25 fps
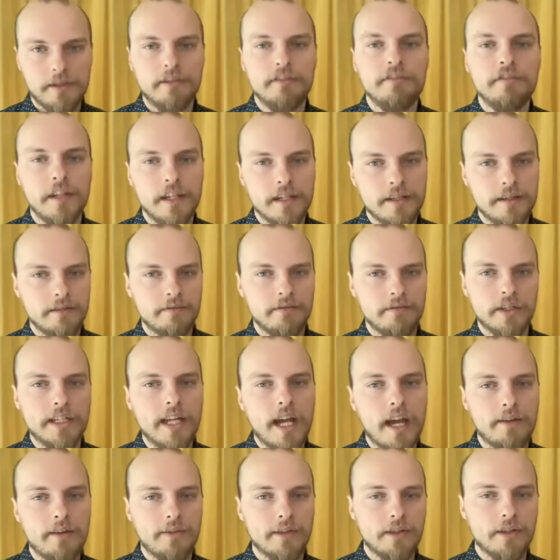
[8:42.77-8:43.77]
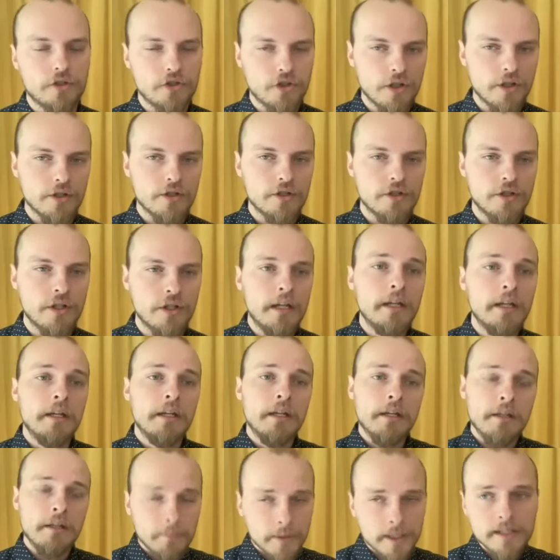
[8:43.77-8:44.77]
the faith of the Catholic Church,
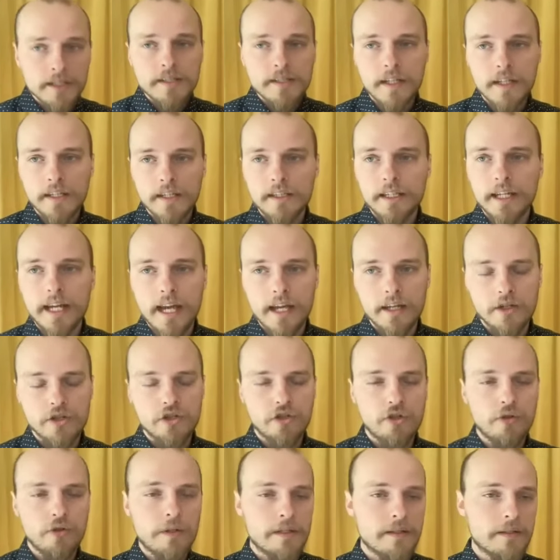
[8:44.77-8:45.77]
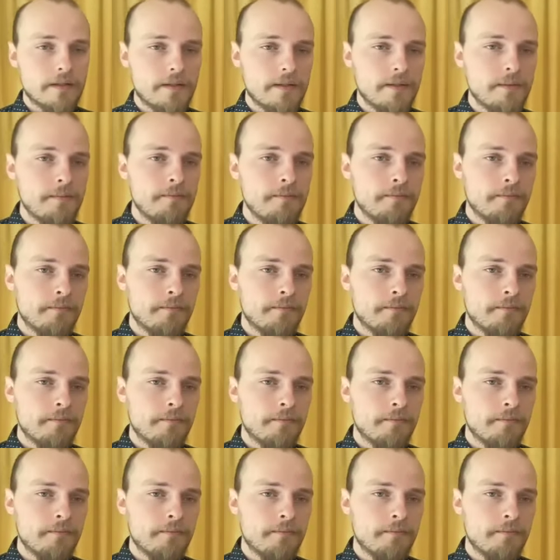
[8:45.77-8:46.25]
but instead they had a choice.